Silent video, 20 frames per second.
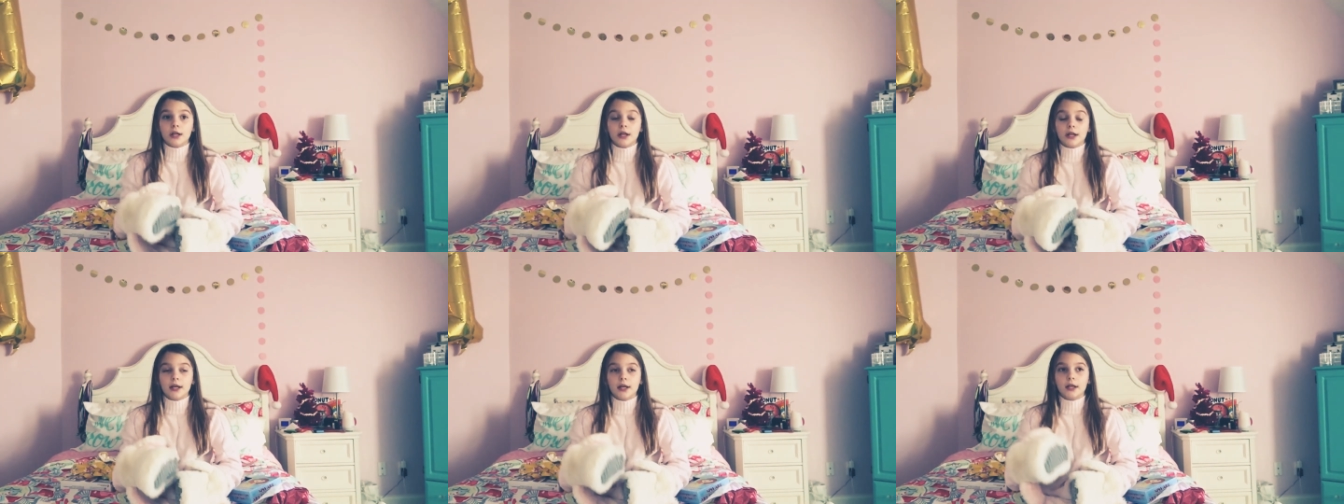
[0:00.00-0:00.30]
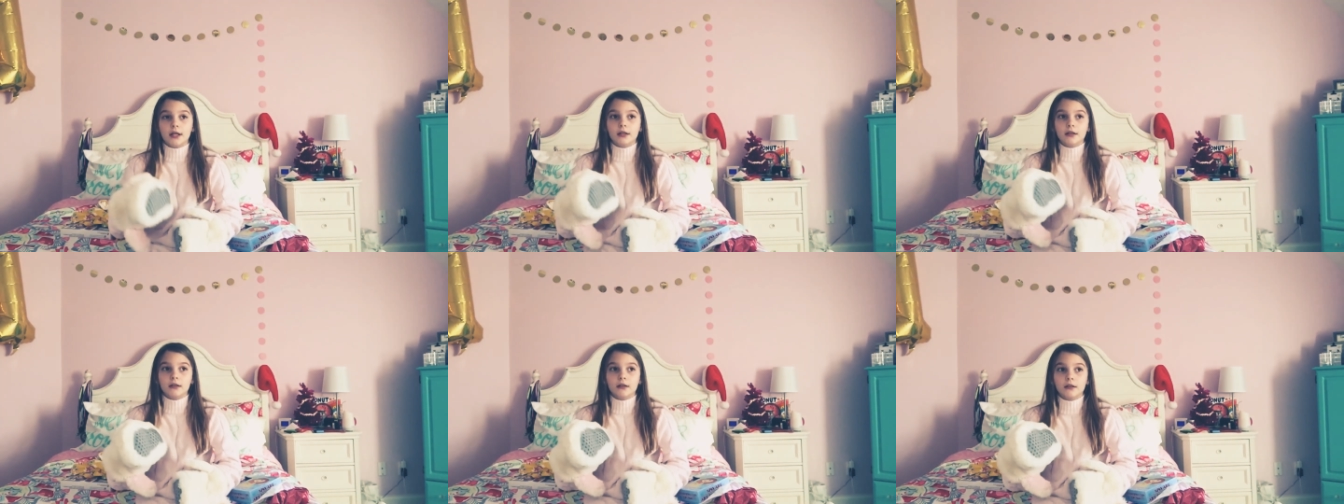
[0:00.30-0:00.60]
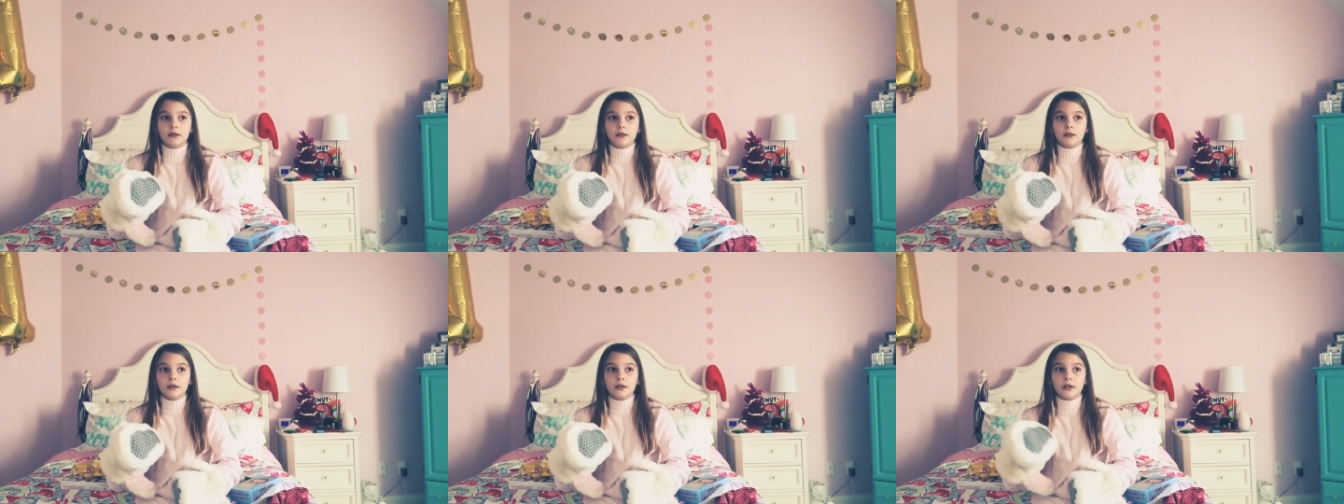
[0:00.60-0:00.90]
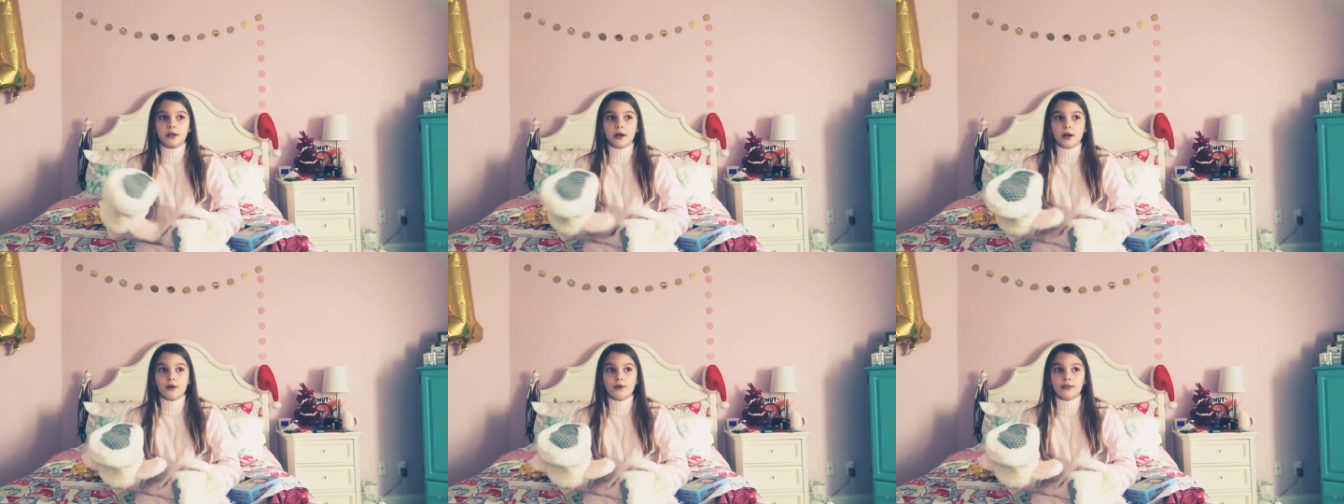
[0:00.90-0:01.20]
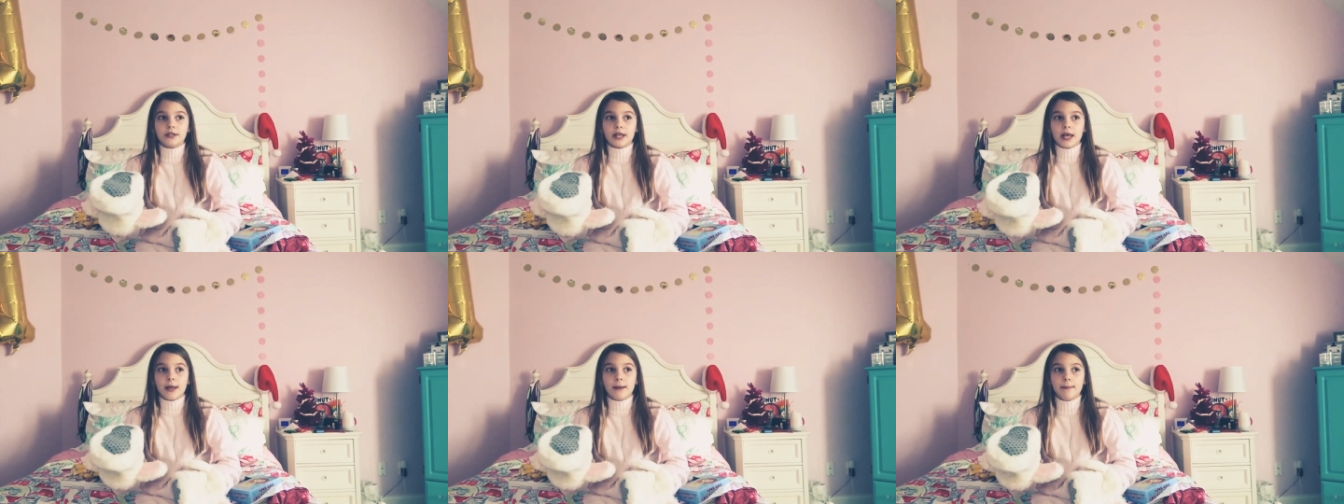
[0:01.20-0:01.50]
and
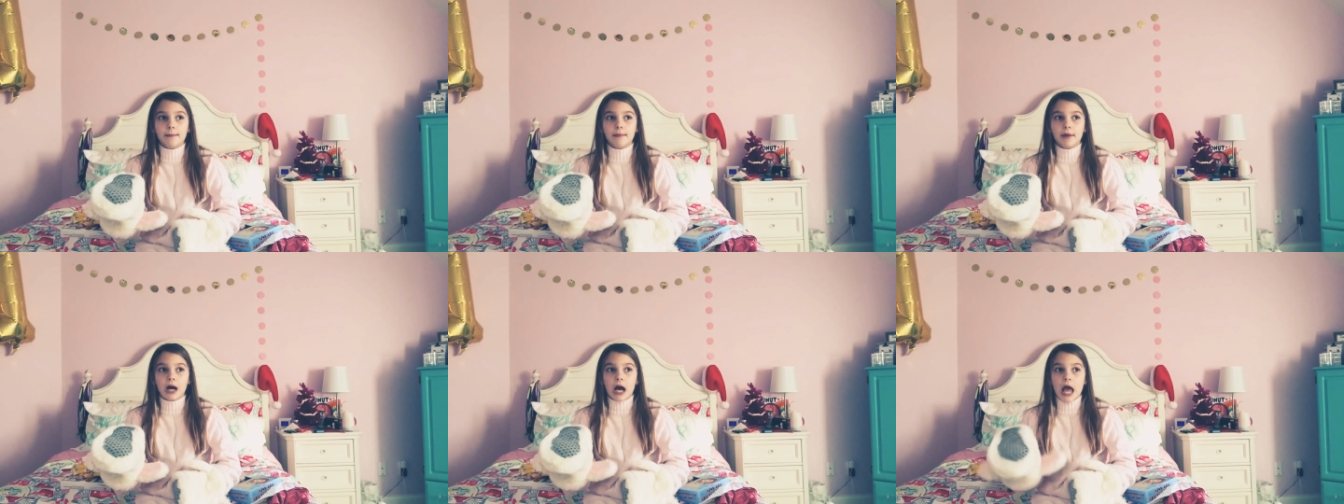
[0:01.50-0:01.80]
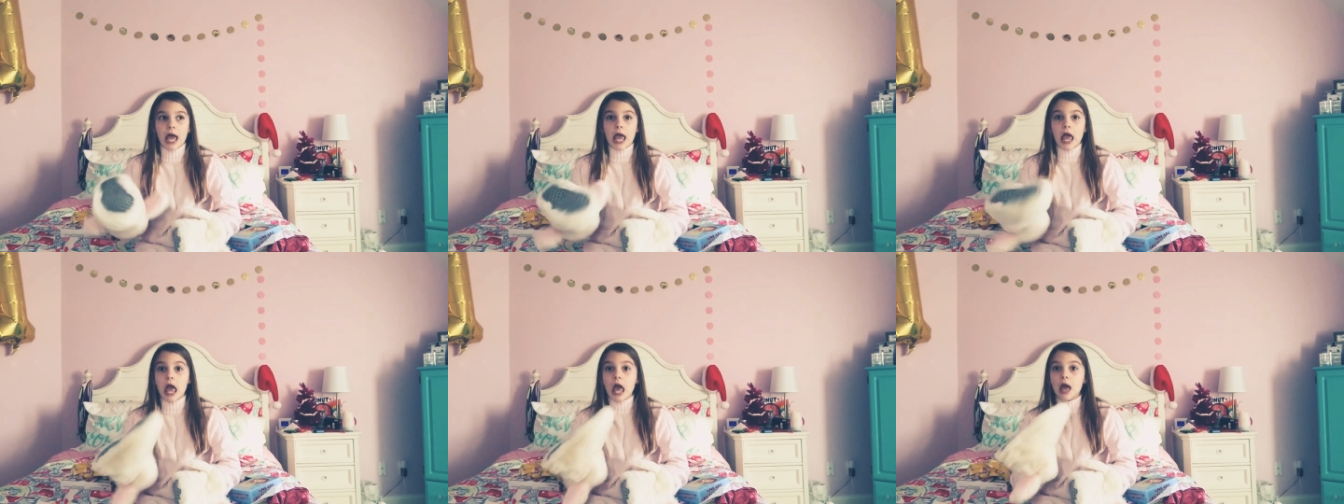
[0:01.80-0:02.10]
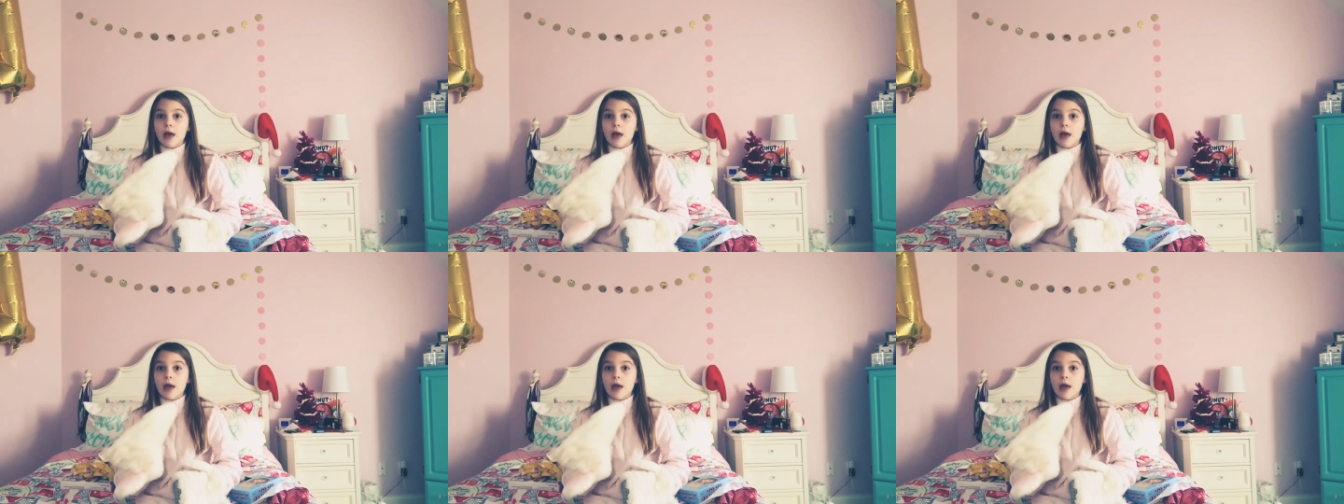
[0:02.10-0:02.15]
goes and buy